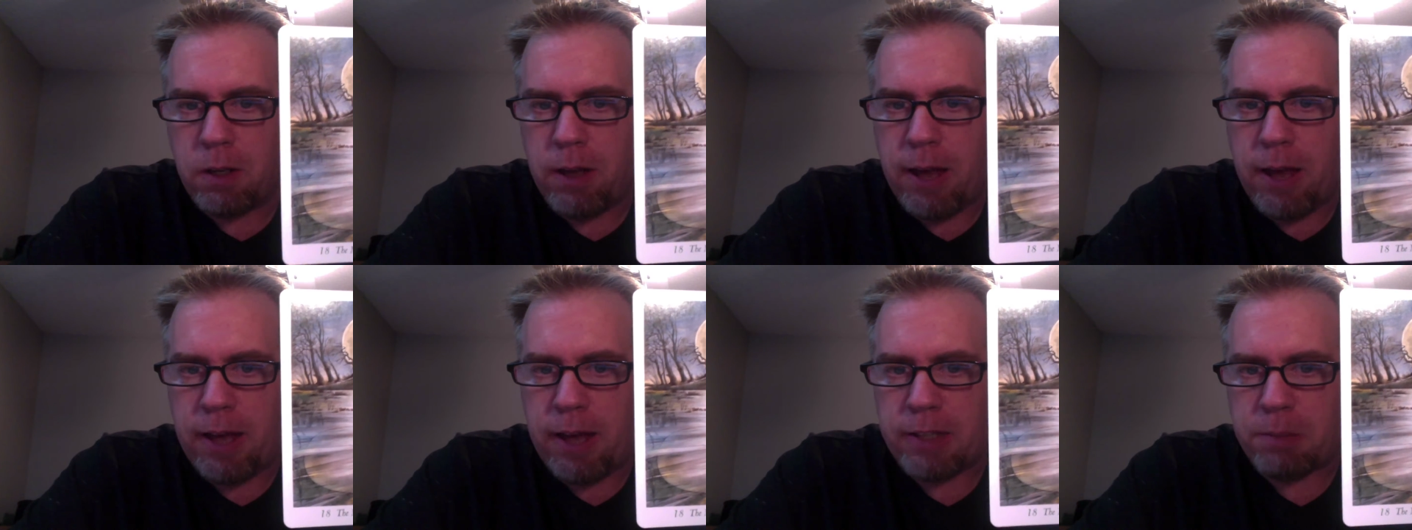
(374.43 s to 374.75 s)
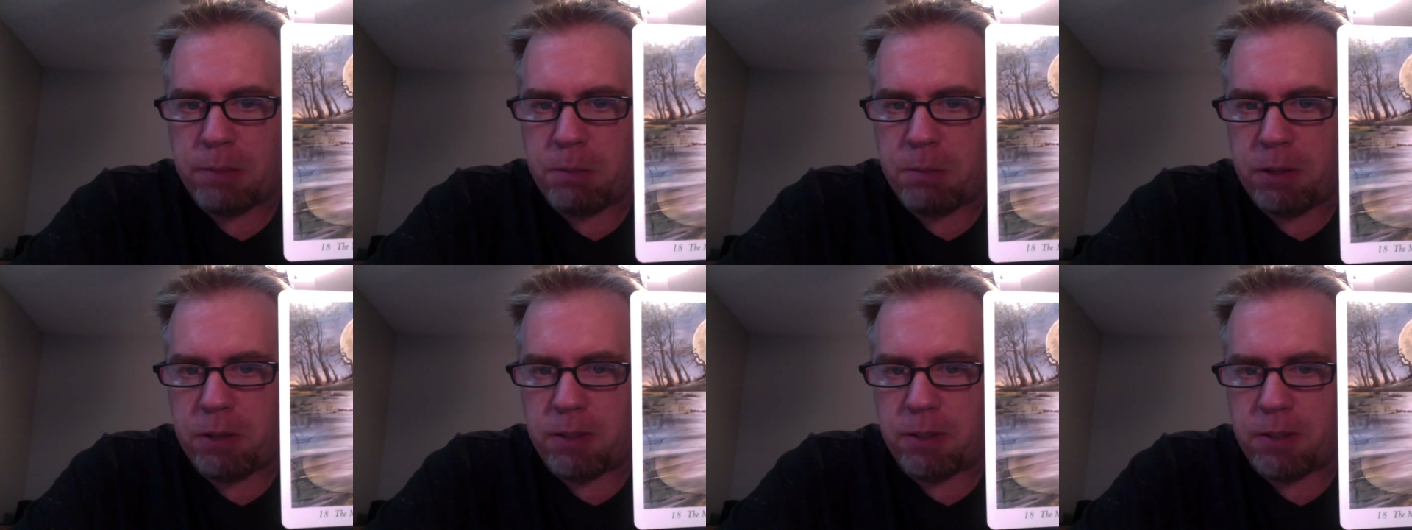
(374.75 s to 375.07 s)

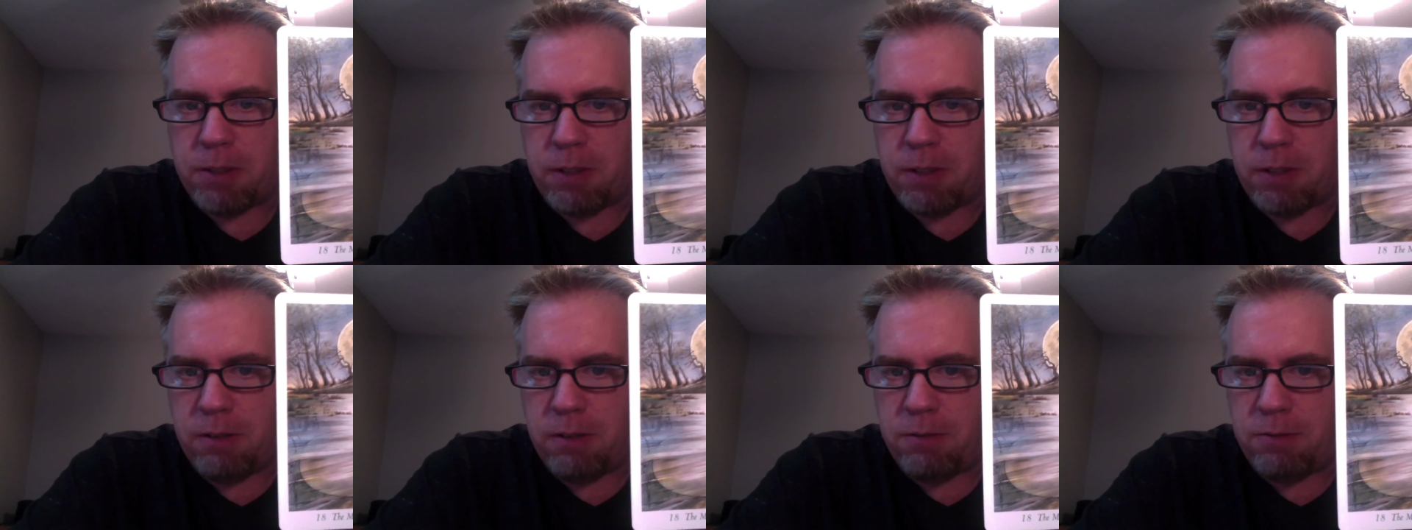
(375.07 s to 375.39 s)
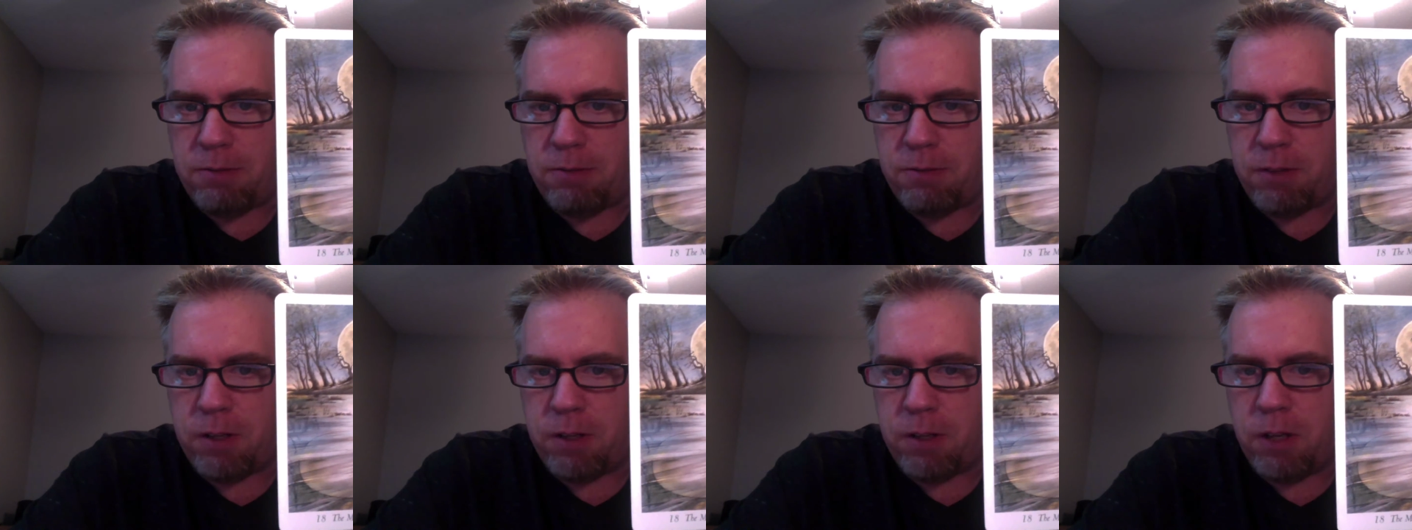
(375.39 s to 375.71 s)
aspects
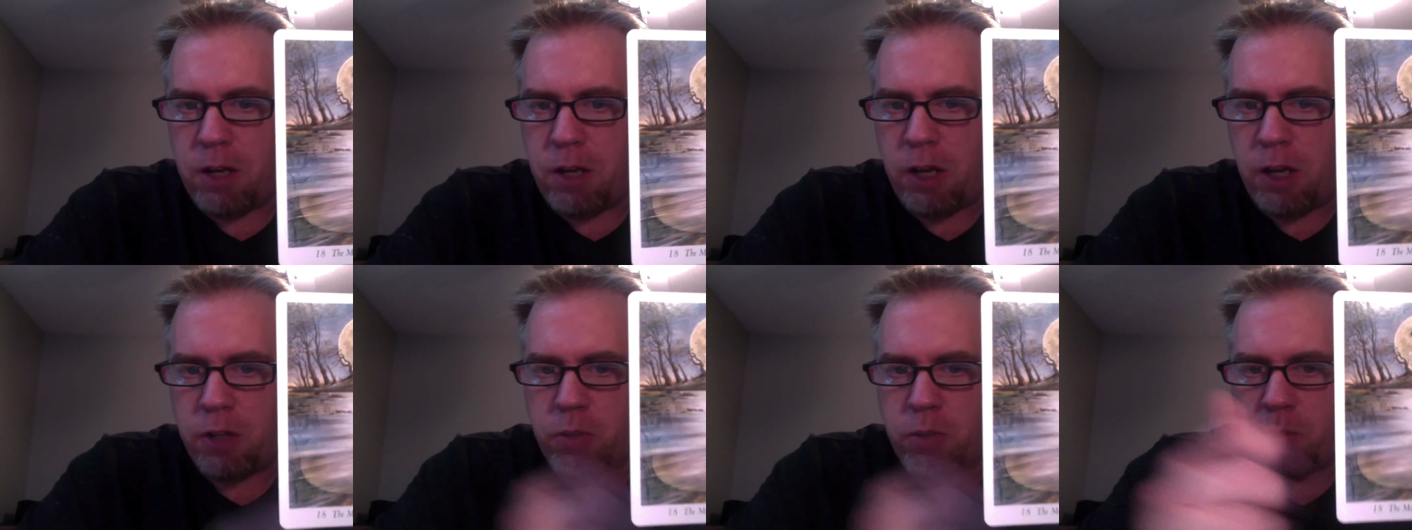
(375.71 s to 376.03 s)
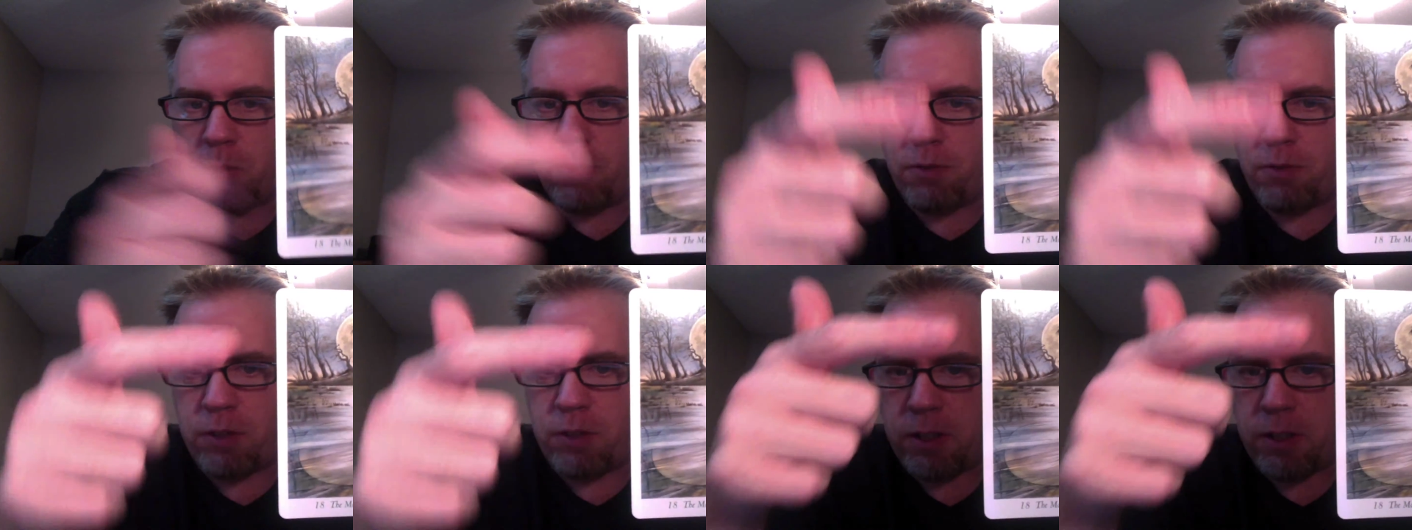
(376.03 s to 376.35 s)
of a
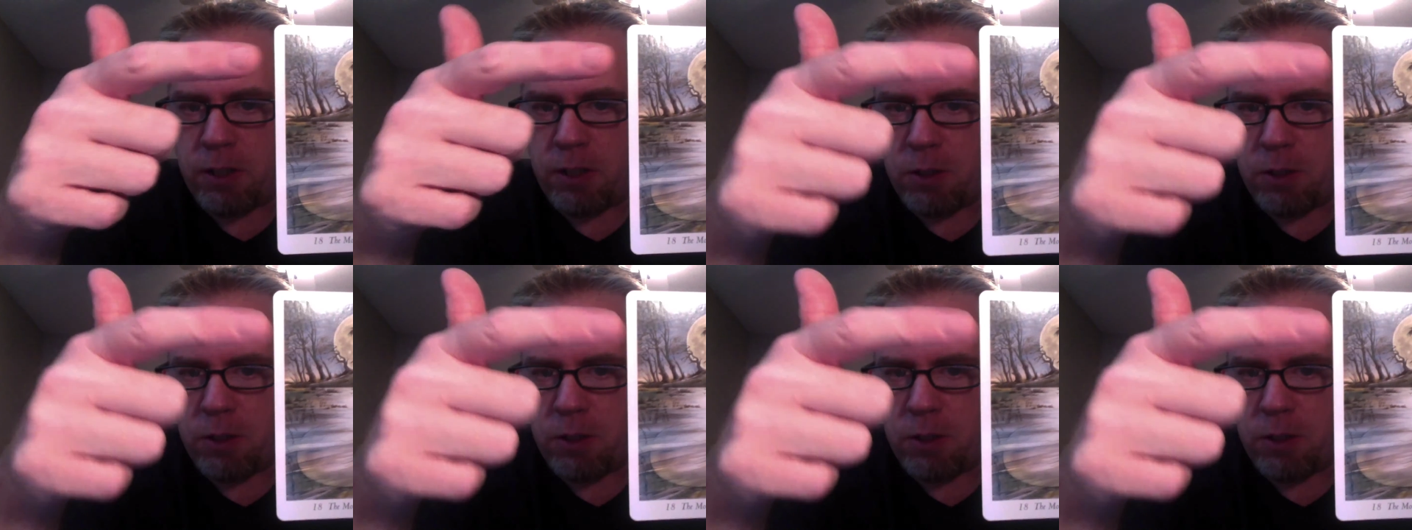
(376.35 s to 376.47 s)
shriveling